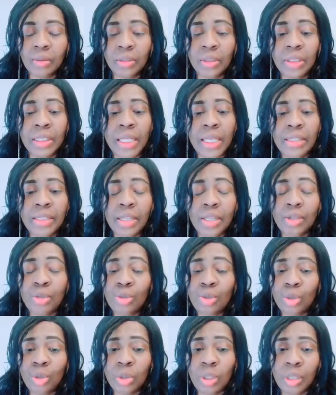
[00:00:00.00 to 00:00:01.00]
this is
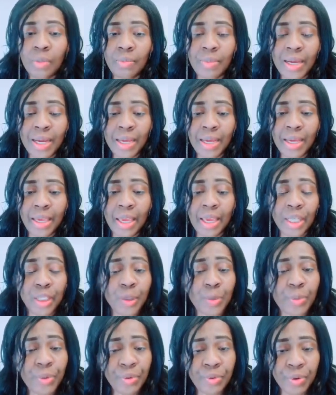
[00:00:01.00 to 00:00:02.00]
solely my
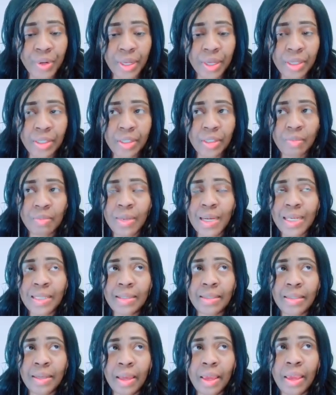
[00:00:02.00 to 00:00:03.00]
experience, my
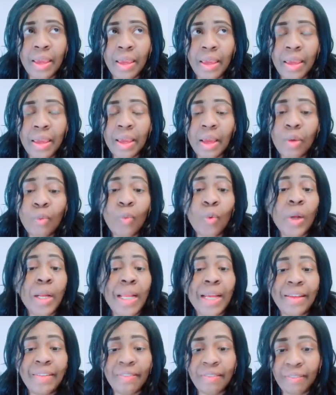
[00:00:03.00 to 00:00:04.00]
take, and what
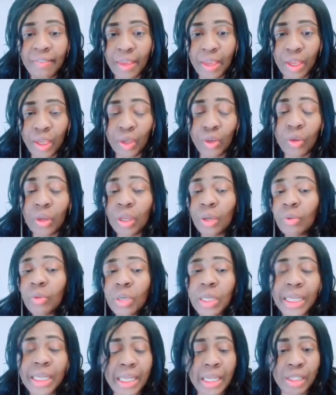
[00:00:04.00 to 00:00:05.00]
I think. You can go
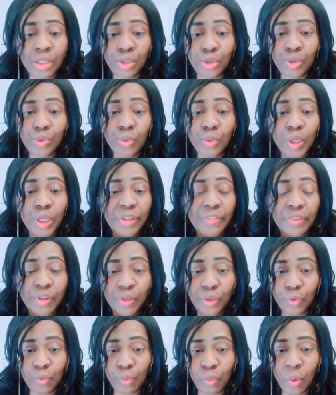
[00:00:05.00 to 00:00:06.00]
ahead and do whatever
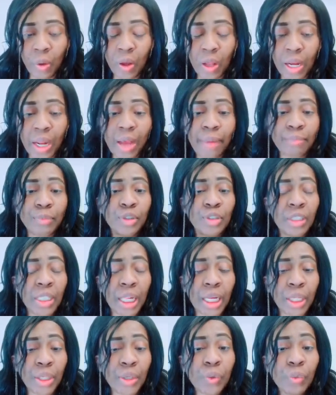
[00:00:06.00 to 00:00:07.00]
you want. I'm not
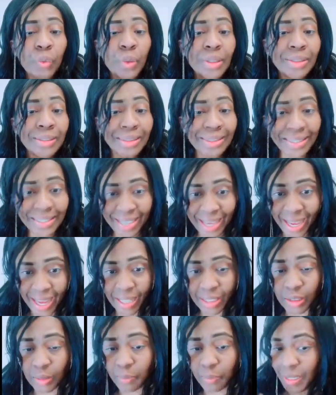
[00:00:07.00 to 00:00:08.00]
telling you what to
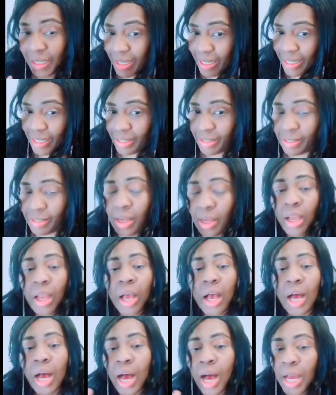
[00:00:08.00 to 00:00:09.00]
get, please.
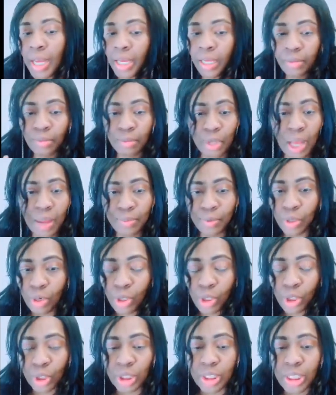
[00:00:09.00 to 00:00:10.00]
I am
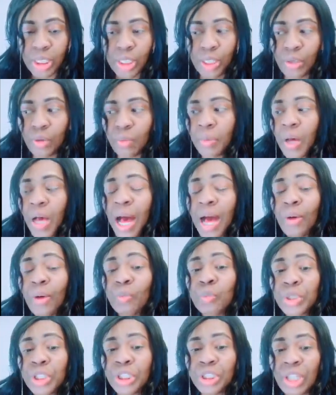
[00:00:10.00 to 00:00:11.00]
absolutely not telling you, but I
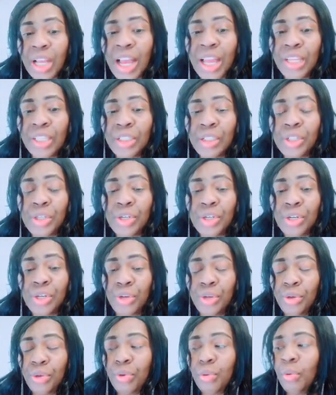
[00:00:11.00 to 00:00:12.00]
wish I
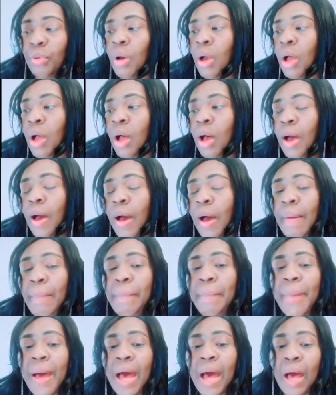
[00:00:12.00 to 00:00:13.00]
knew
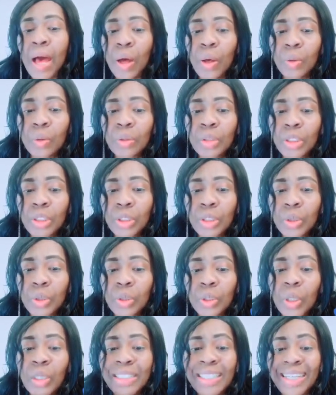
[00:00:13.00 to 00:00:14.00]
about, you know,
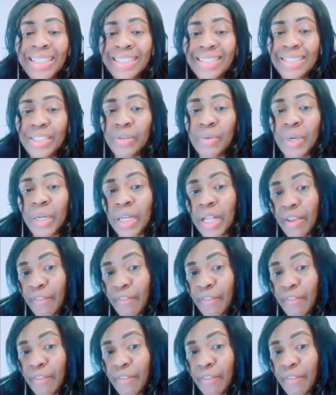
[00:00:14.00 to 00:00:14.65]
not getting the ring light.